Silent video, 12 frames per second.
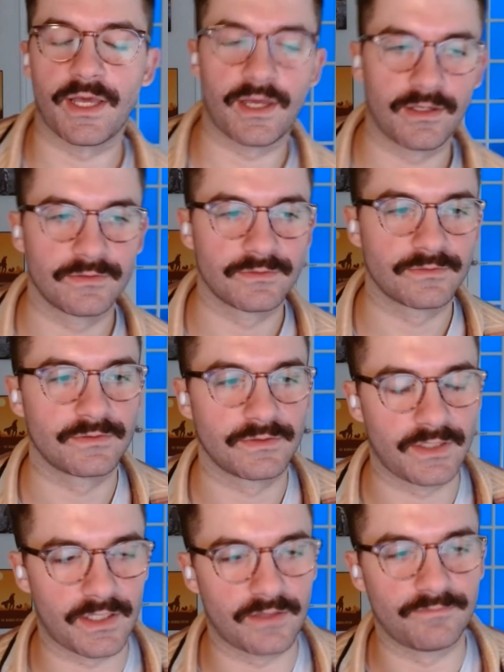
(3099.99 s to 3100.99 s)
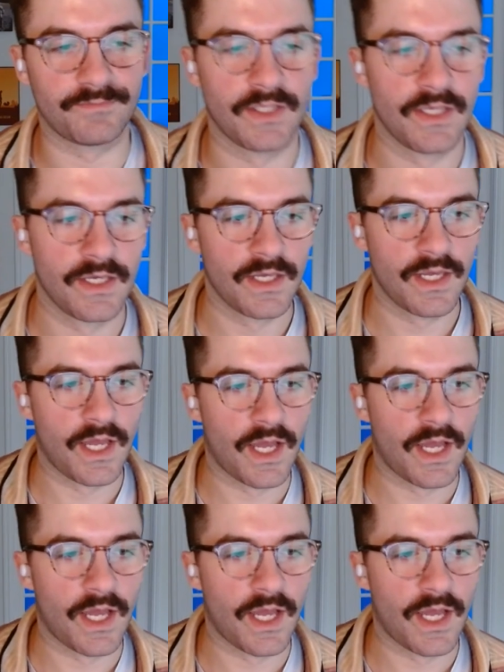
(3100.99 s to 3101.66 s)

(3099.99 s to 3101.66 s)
farmer, yeah. and a traveler. Yeah.